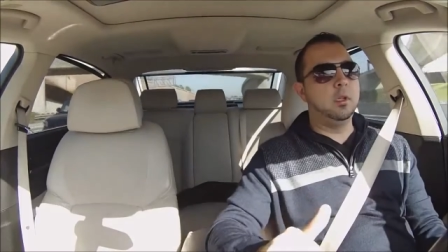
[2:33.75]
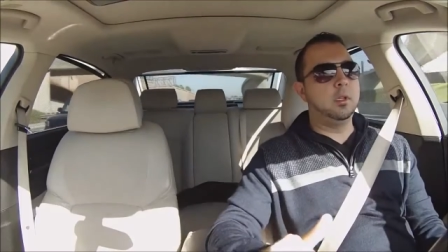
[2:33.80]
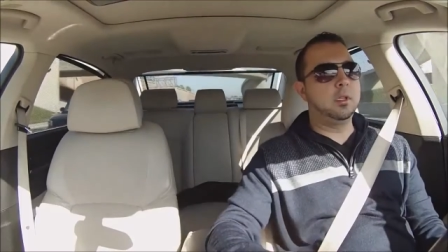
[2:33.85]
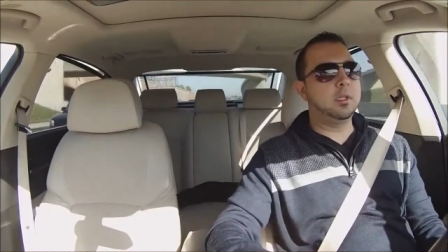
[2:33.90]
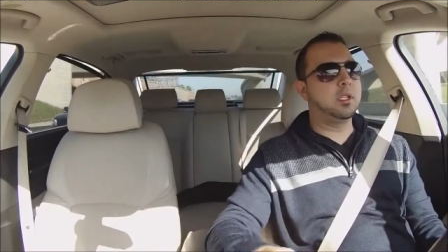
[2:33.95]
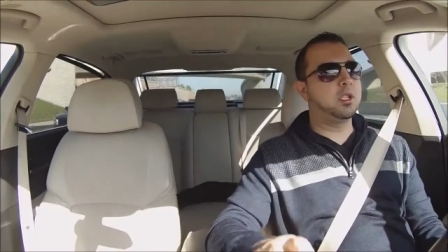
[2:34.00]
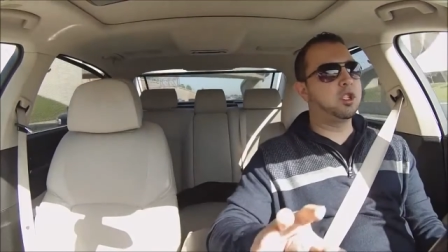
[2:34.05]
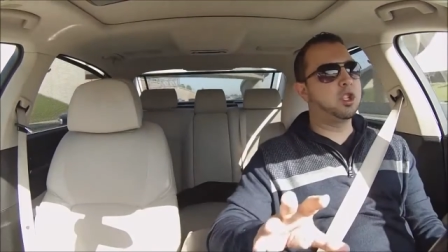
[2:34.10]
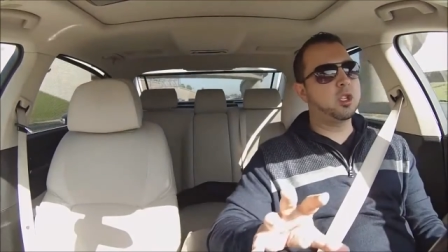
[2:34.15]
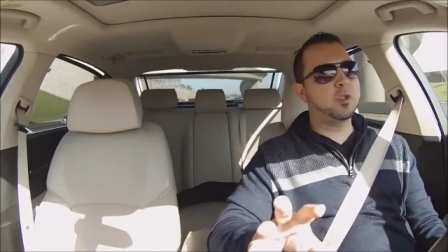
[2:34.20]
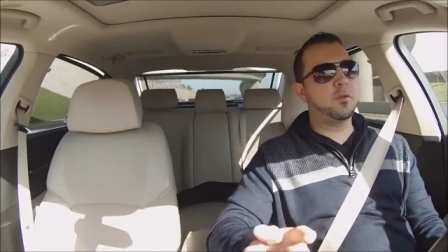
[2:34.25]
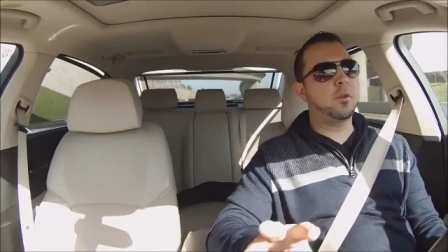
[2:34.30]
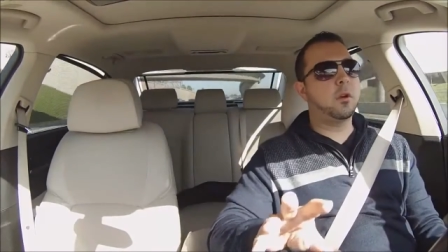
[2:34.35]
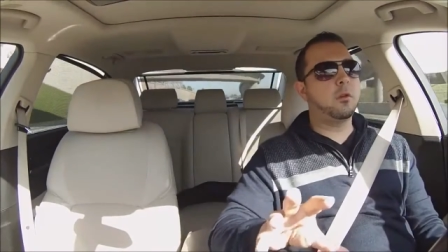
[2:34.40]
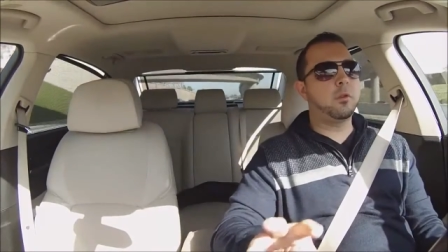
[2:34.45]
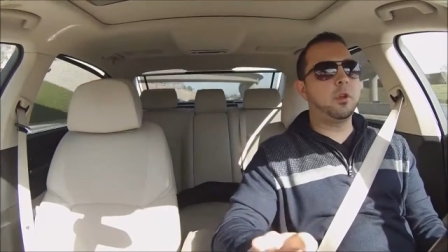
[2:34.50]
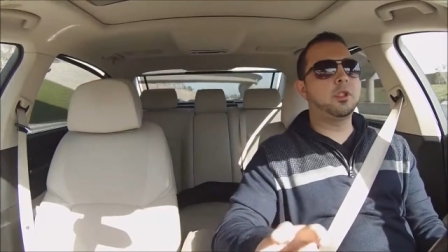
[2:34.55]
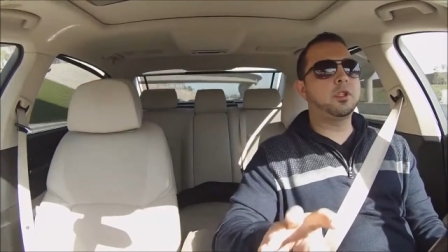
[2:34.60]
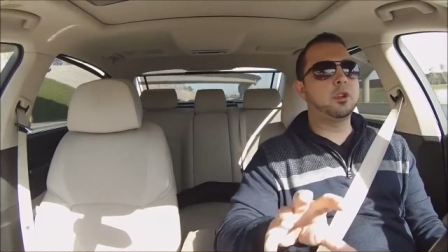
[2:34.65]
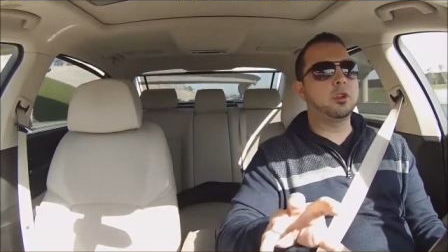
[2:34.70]
This is just for a
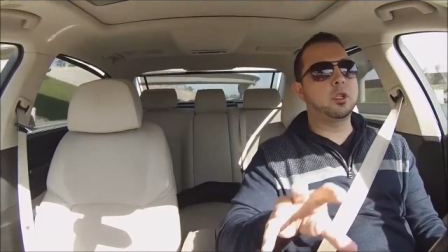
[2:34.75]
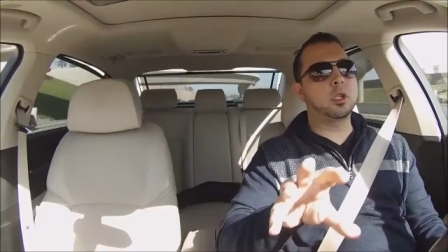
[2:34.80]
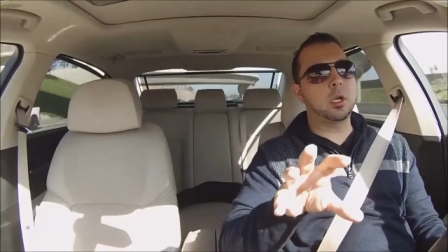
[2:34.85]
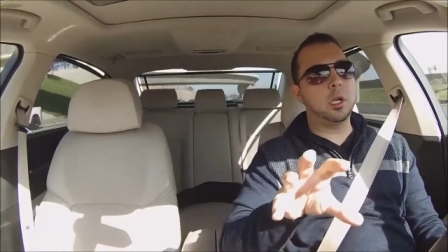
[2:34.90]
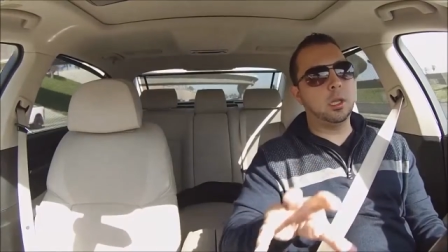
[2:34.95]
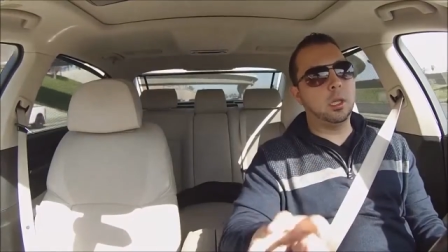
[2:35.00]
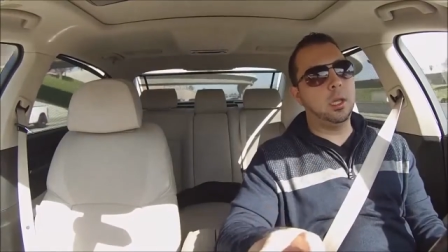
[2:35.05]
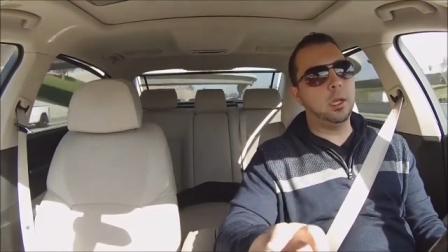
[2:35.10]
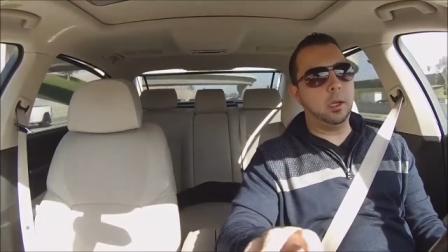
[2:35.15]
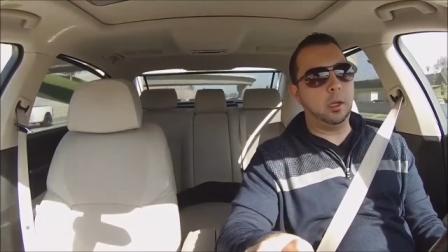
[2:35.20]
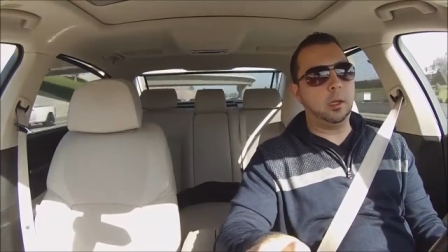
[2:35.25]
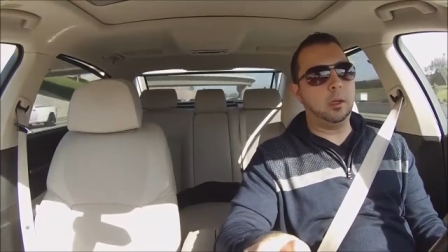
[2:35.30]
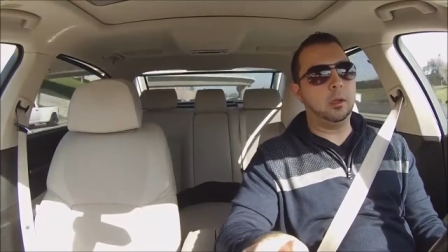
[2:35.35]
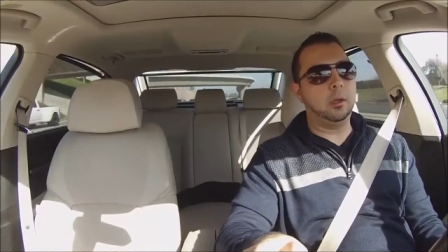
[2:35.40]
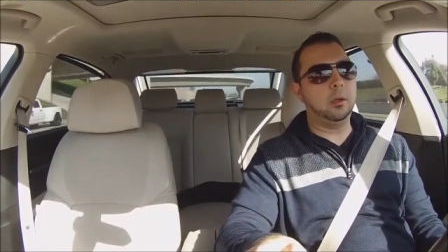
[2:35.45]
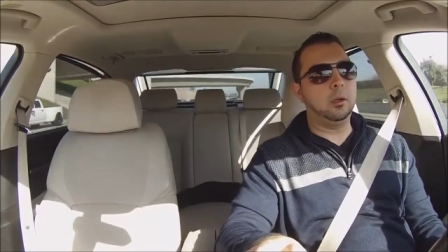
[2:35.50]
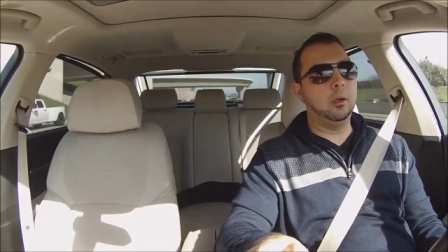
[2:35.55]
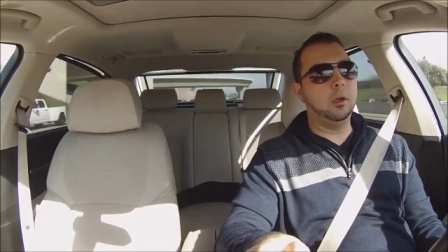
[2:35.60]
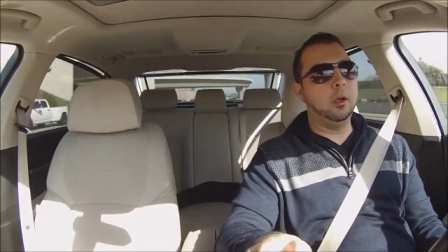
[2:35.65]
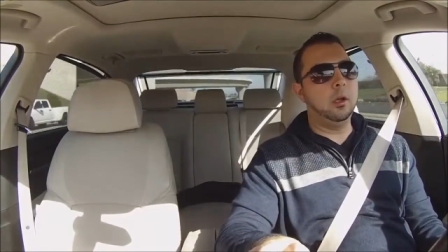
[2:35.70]
research clinic,
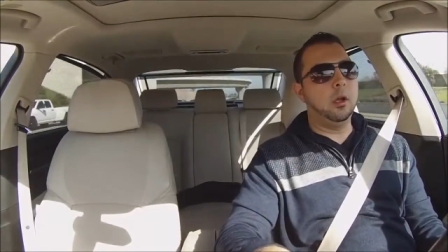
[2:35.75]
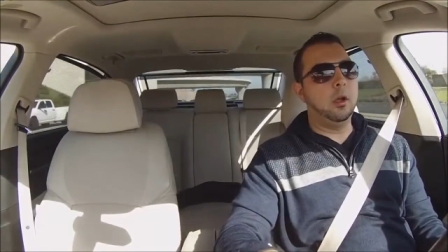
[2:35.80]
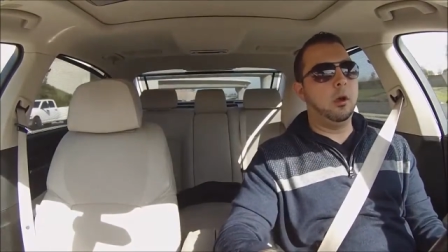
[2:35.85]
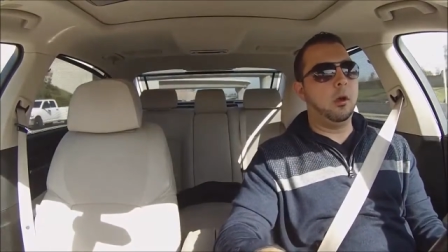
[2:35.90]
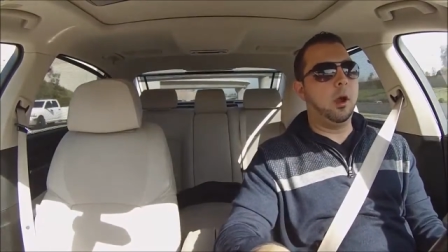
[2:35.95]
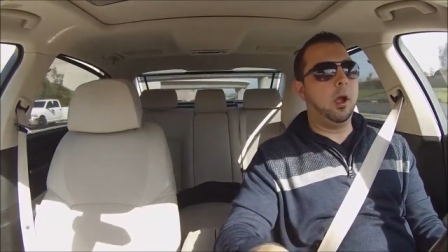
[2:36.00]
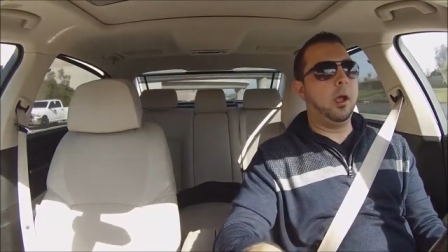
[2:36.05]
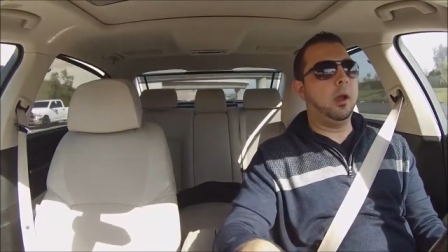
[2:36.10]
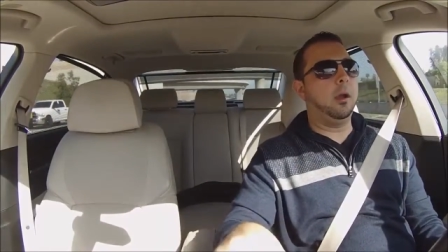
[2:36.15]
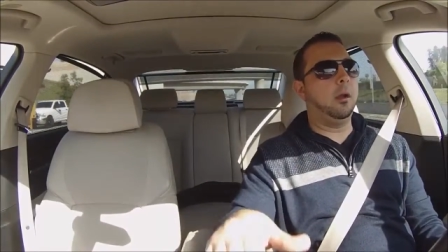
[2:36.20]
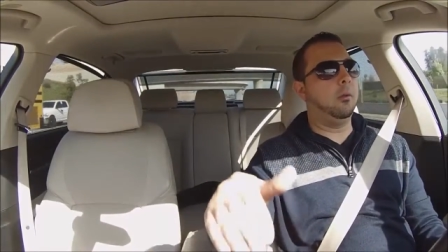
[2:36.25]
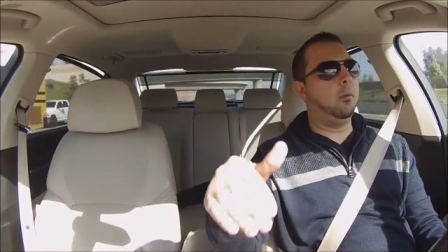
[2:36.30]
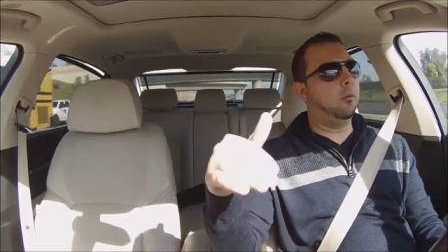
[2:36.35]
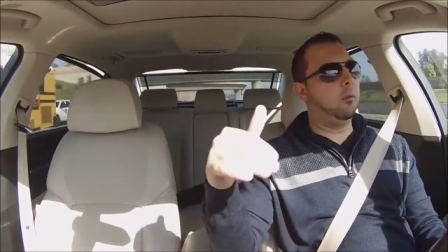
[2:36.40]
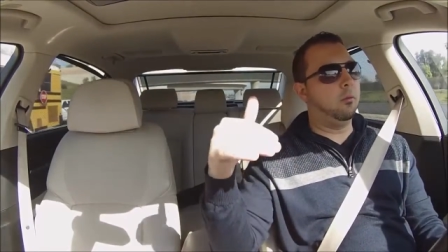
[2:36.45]
all right?